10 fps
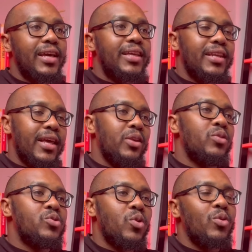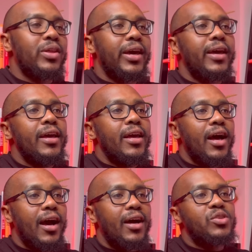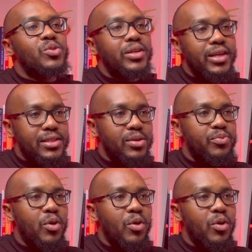like landlords go there to list the